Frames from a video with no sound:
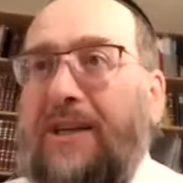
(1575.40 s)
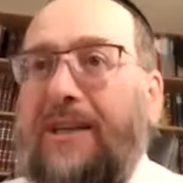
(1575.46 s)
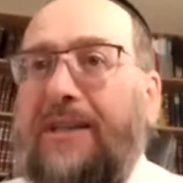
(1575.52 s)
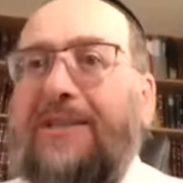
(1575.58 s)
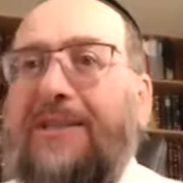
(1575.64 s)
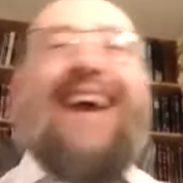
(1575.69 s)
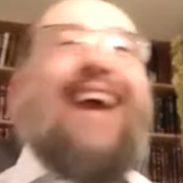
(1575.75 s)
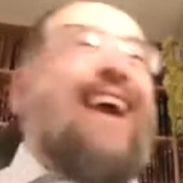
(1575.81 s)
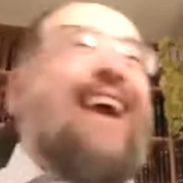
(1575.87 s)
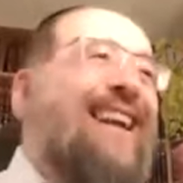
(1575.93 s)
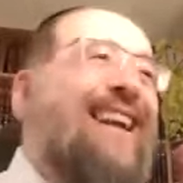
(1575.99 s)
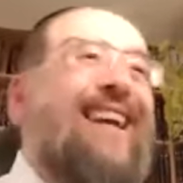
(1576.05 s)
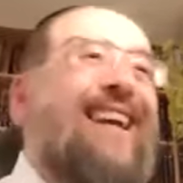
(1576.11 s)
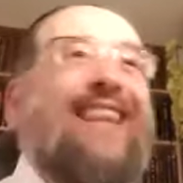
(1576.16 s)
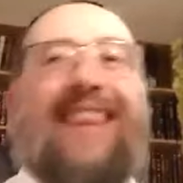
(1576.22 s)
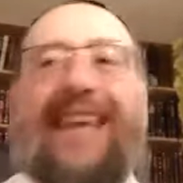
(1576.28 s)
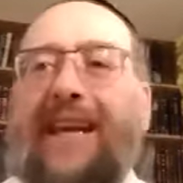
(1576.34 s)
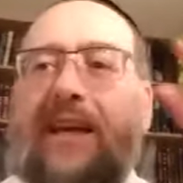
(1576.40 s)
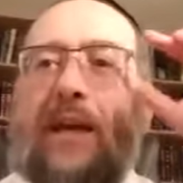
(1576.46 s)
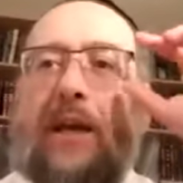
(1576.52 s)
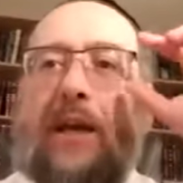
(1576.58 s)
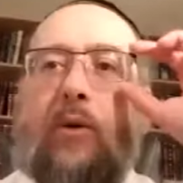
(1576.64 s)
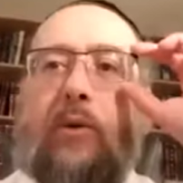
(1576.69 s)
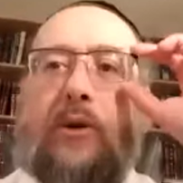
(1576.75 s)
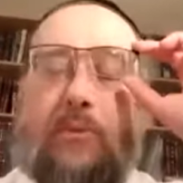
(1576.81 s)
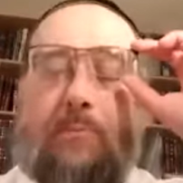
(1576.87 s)
to anything
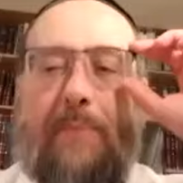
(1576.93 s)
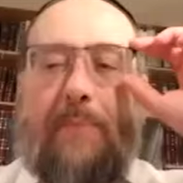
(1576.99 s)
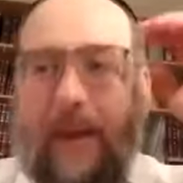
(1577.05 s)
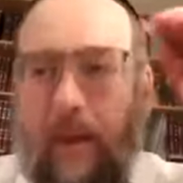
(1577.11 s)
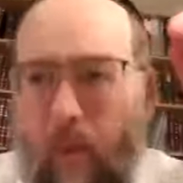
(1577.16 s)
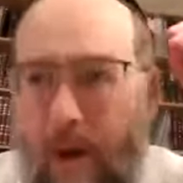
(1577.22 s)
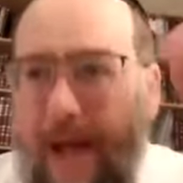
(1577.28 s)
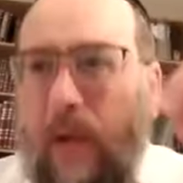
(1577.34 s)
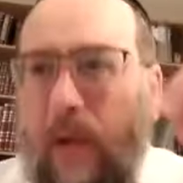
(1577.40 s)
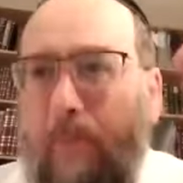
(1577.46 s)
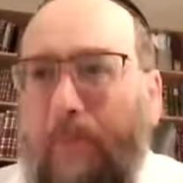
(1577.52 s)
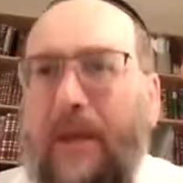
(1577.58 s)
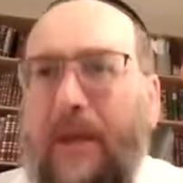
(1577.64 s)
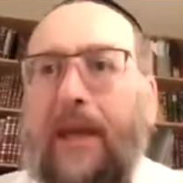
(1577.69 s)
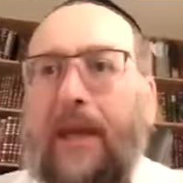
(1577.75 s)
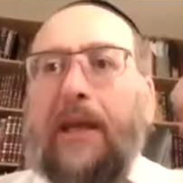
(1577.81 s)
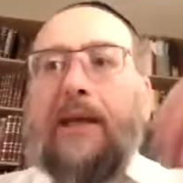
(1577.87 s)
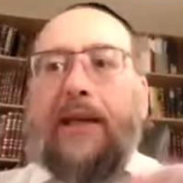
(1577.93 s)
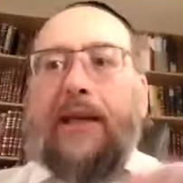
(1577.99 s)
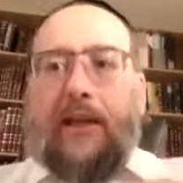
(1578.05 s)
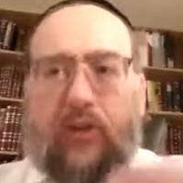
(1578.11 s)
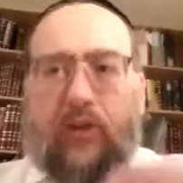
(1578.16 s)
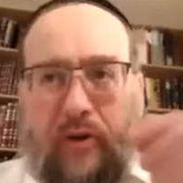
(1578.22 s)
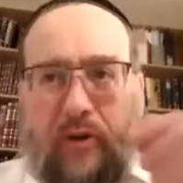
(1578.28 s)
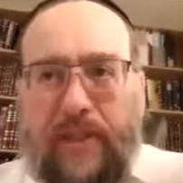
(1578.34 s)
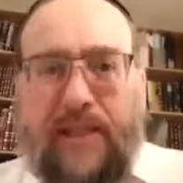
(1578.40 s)
which may well be
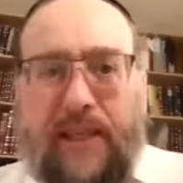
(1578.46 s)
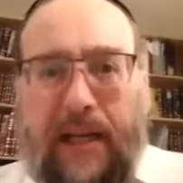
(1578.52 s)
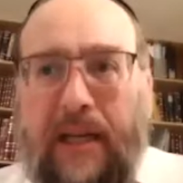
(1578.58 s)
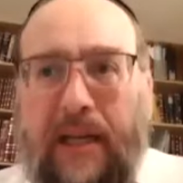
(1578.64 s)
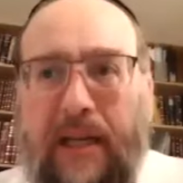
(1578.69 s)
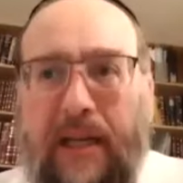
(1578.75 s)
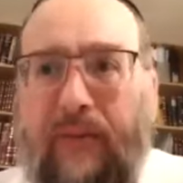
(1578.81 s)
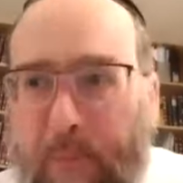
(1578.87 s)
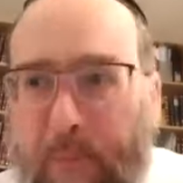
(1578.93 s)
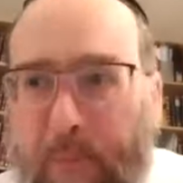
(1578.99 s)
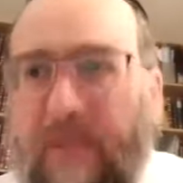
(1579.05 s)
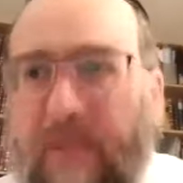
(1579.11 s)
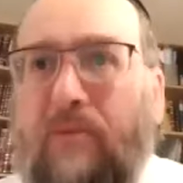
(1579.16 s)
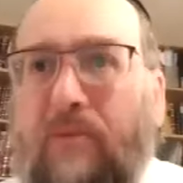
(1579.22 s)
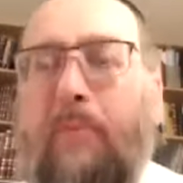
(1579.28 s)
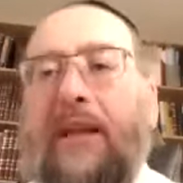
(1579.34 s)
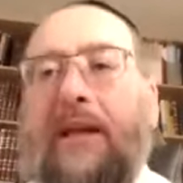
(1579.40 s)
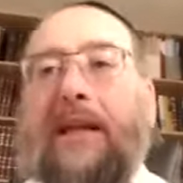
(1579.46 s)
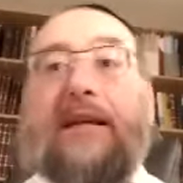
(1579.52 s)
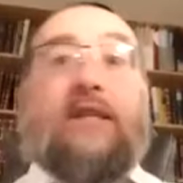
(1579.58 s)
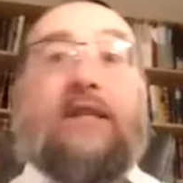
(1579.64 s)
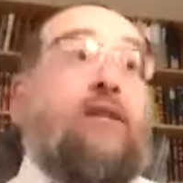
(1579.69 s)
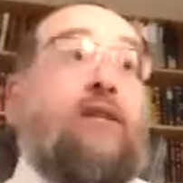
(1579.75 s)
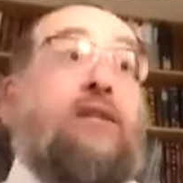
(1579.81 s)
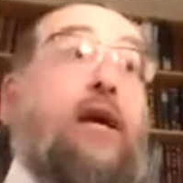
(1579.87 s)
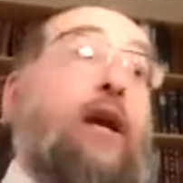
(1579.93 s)
intrinsically forbidden rabbinically, and
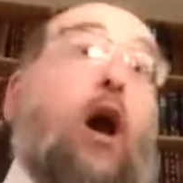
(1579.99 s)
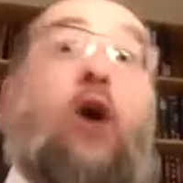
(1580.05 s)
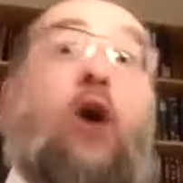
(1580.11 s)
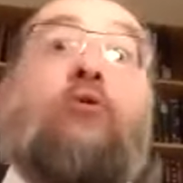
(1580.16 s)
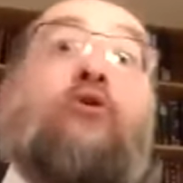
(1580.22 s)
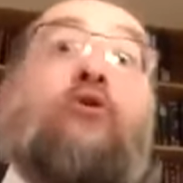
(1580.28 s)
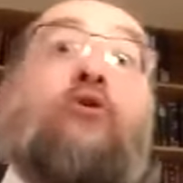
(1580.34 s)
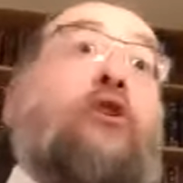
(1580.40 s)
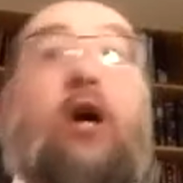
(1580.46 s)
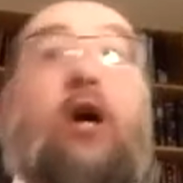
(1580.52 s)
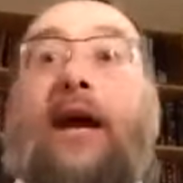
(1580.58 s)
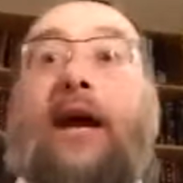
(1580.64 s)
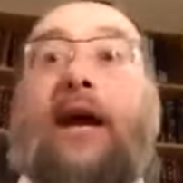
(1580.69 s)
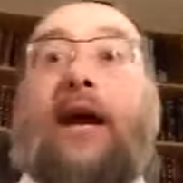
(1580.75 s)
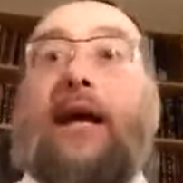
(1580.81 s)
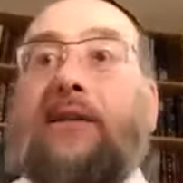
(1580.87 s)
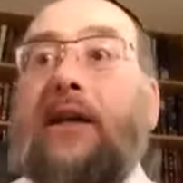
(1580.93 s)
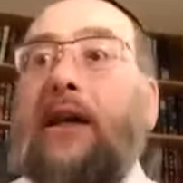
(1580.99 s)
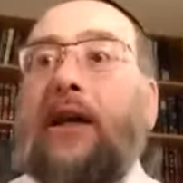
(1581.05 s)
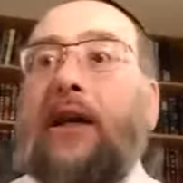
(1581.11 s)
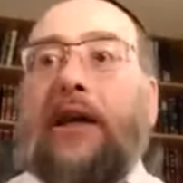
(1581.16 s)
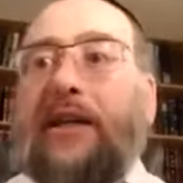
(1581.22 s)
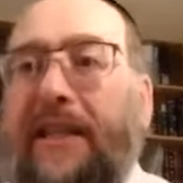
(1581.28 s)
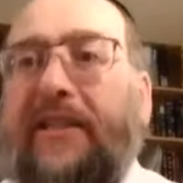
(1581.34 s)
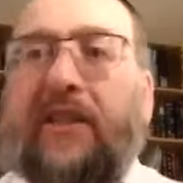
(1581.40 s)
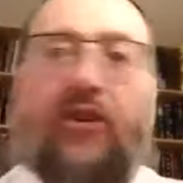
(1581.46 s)
to say, oh, just go ahead and
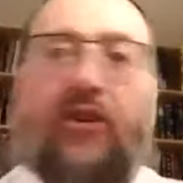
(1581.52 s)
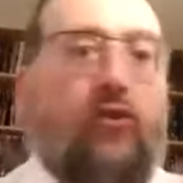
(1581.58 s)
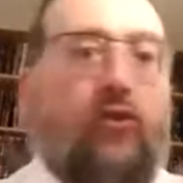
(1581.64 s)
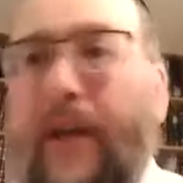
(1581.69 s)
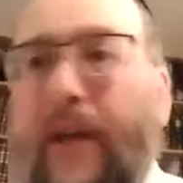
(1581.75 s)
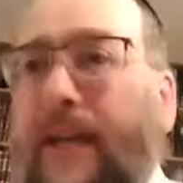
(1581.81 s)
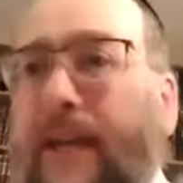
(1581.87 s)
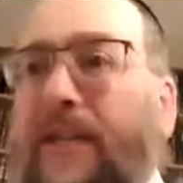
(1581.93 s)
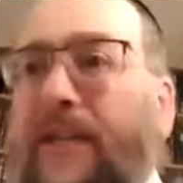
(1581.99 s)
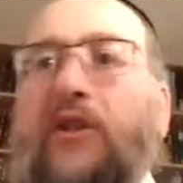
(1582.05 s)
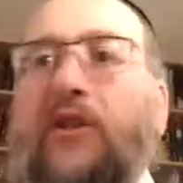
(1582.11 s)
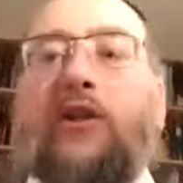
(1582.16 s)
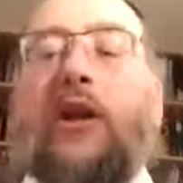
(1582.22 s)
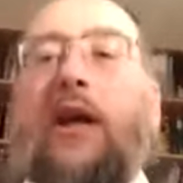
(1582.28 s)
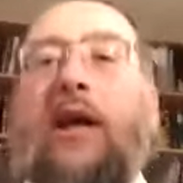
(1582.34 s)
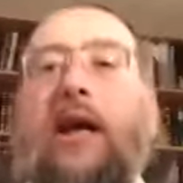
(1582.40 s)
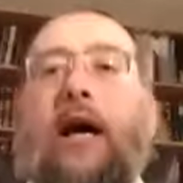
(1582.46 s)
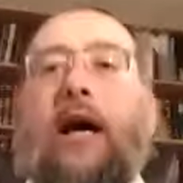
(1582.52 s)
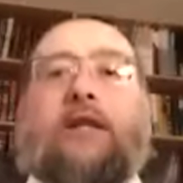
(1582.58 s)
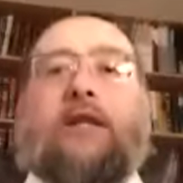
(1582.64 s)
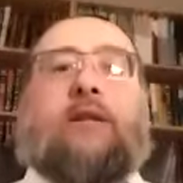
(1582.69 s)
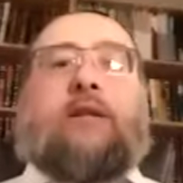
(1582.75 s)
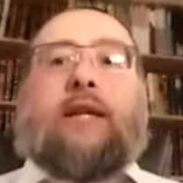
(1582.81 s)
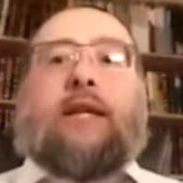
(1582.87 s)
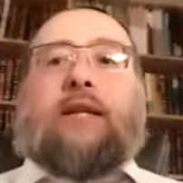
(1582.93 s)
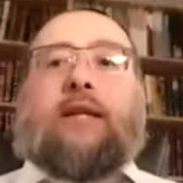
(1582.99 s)
eat it and drink it and
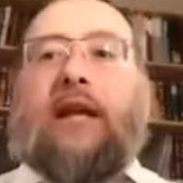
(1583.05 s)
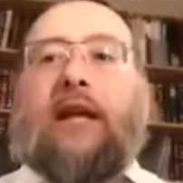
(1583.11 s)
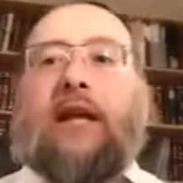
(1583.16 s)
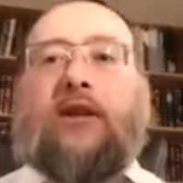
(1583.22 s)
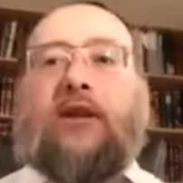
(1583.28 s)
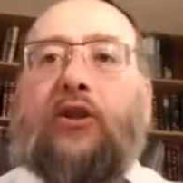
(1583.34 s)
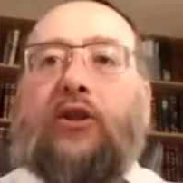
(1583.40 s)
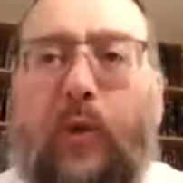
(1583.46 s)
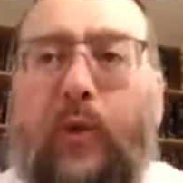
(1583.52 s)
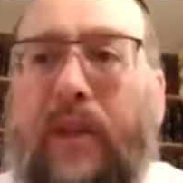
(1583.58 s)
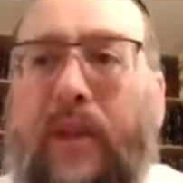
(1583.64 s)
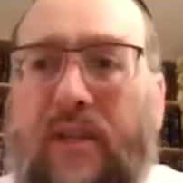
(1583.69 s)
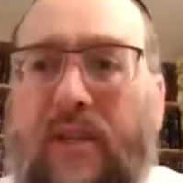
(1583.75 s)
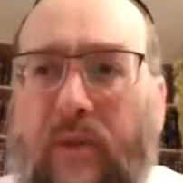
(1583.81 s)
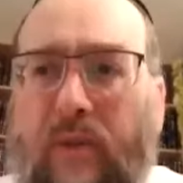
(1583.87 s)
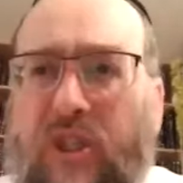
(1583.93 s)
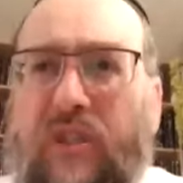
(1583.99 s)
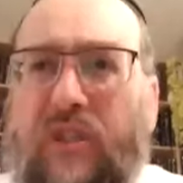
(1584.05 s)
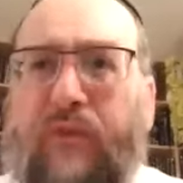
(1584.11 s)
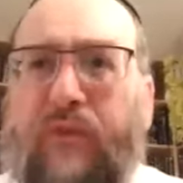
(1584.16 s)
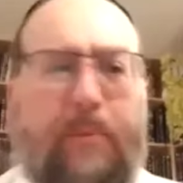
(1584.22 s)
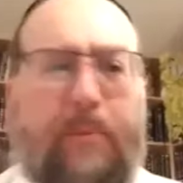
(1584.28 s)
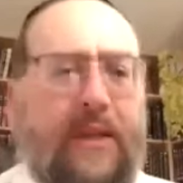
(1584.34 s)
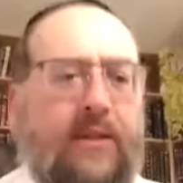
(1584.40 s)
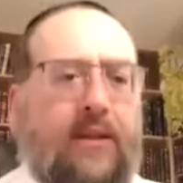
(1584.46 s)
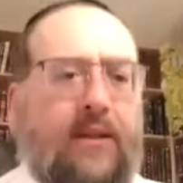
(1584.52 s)
do this which is
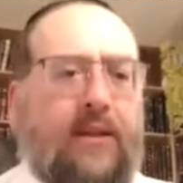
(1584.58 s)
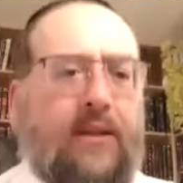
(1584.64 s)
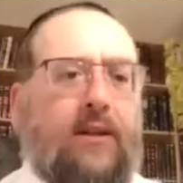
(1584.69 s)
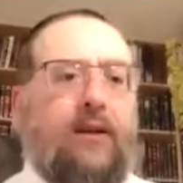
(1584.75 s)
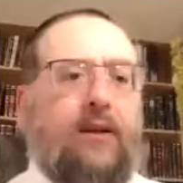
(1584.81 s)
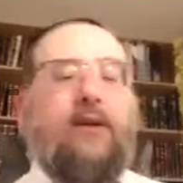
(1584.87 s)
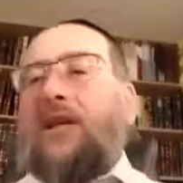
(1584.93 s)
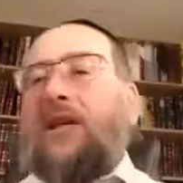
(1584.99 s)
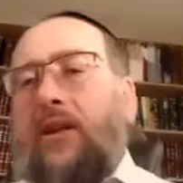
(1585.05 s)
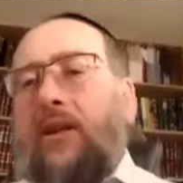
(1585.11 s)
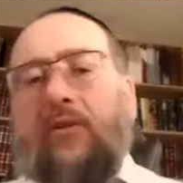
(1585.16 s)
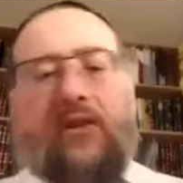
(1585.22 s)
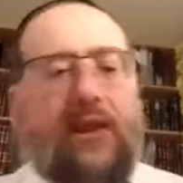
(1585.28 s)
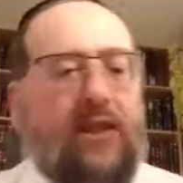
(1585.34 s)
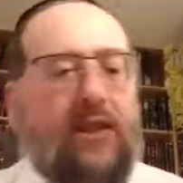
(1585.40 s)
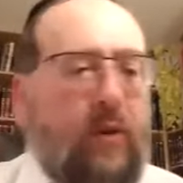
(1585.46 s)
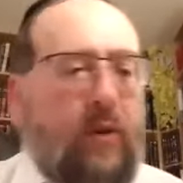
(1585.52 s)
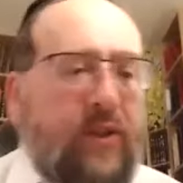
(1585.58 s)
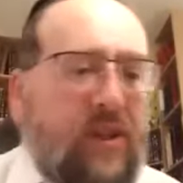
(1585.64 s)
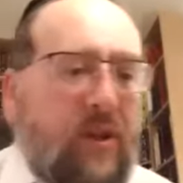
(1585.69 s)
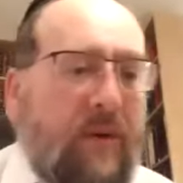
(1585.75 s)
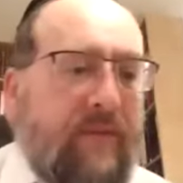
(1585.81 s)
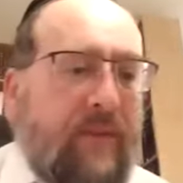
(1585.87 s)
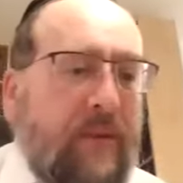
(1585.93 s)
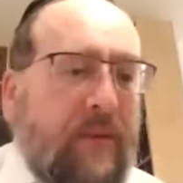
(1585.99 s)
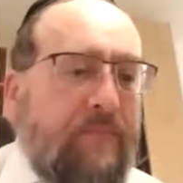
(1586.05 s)
forbidden, makes no sense
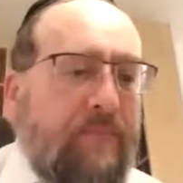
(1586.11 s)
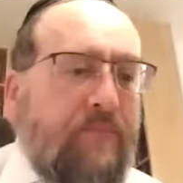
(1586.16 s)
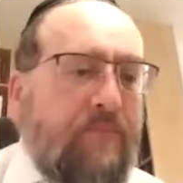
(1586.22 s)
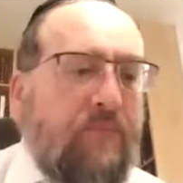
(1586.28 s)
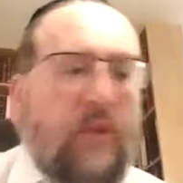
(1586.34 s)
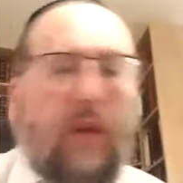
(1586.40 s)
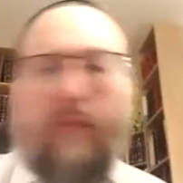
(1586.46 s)
whatsoever. Of